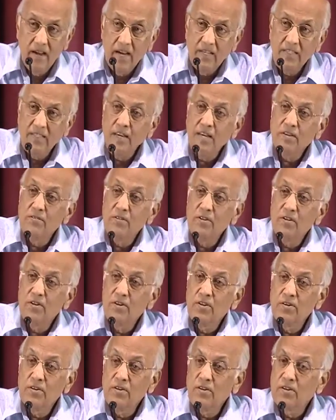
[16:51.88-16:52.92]
I say to the
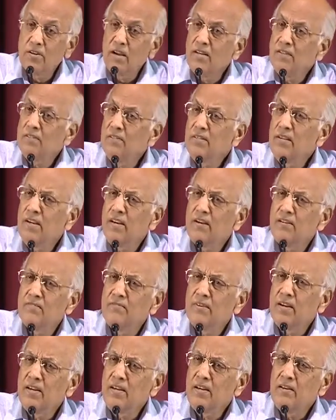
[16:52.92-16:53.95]
Lord, Lord, I don't care
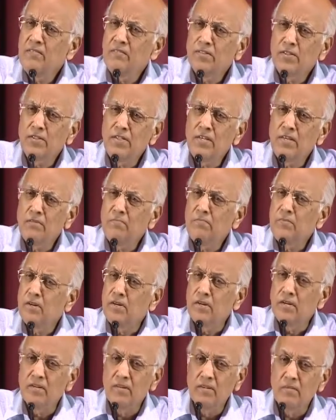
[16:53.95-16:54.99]
if I never see a
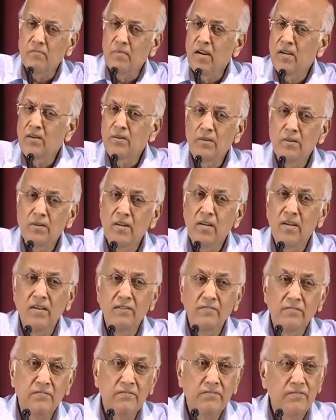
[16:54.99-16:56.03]
miracle in my whole
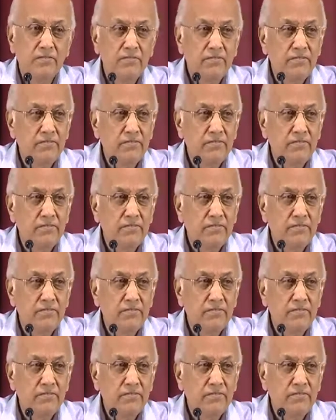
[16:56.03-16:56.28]
life.